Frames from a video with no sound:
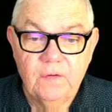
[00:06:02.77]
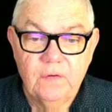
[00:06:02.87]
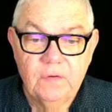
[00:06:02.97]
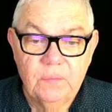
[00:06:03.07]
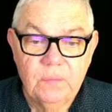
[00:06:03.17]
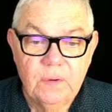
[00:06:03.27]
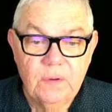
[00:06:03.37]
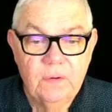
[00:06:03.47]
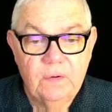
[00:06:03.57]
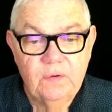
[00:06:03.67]
you
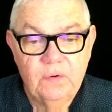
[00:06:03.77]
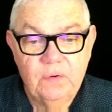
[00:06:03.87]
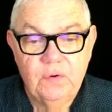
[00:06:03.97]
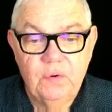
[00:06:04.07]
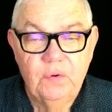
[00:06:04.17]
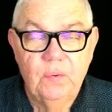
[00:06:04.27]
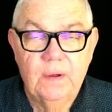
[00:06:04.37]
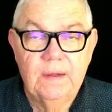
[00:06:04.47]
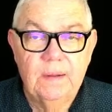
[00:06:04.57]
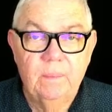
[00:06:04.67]
to do,
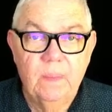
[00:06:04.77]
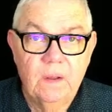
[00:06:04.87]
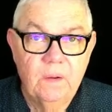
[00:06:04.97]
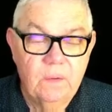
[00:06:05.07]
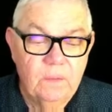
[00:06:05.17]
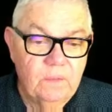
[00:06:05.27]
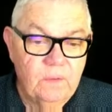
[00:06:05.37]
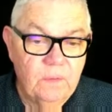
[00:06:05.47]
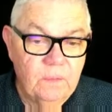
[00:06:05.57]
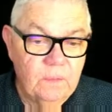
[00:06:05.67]

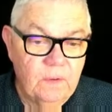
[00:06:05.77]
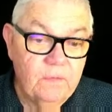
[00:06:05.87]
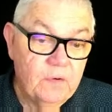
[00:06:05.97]
gives